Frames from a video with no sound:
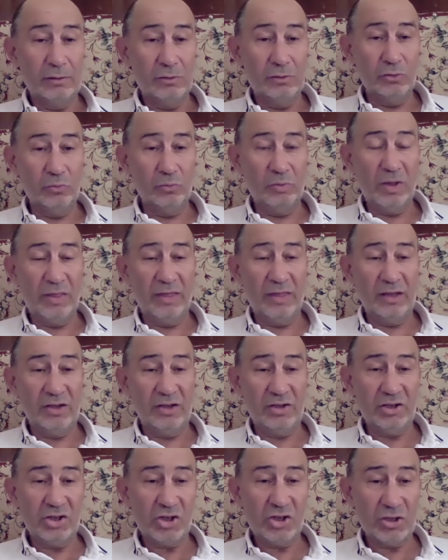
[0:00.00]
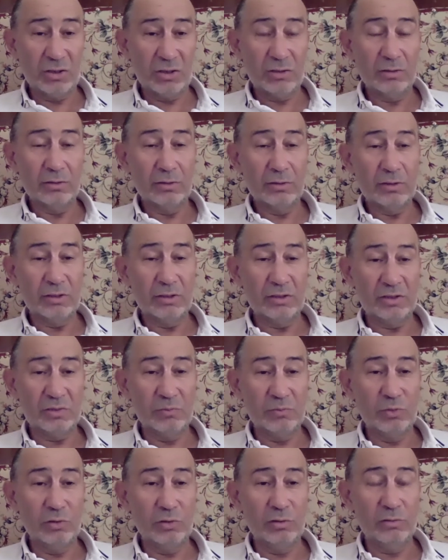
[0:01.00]
to be the teacher in
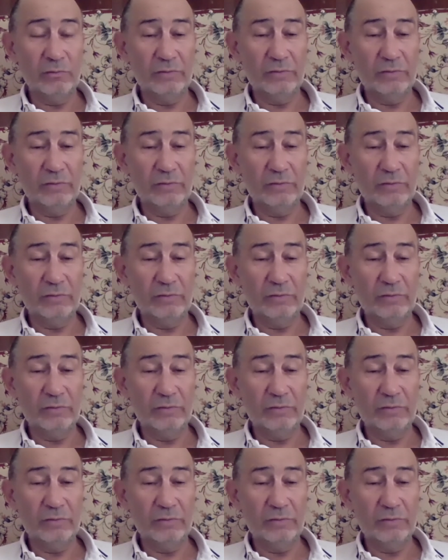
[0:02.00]
small